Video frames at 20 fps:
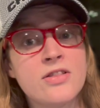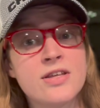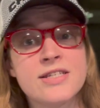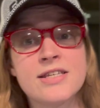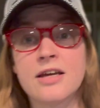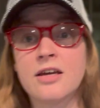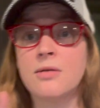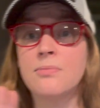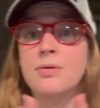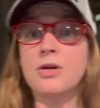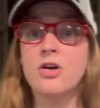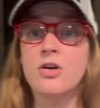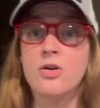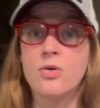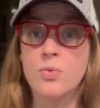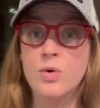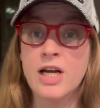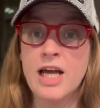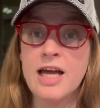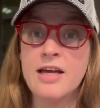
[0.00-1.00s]
second
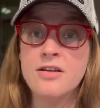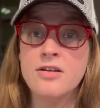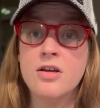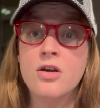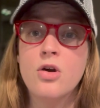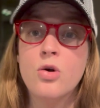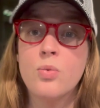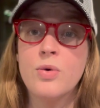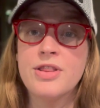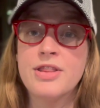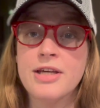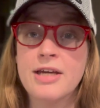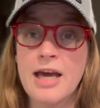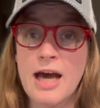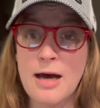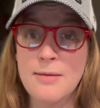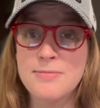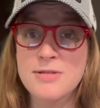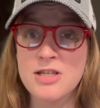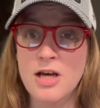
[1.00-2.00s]
period would end, with the
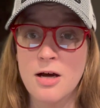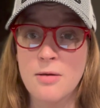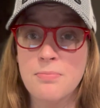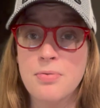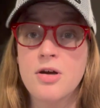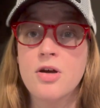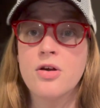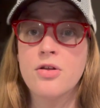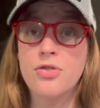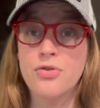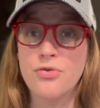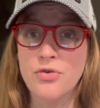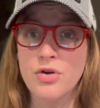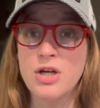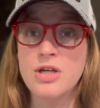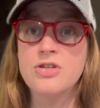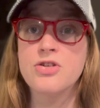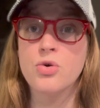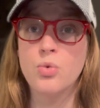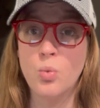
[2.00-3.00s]
Caps up
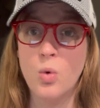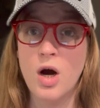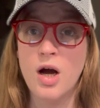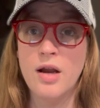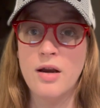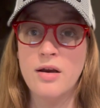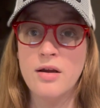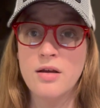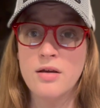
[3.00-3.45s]
3-1.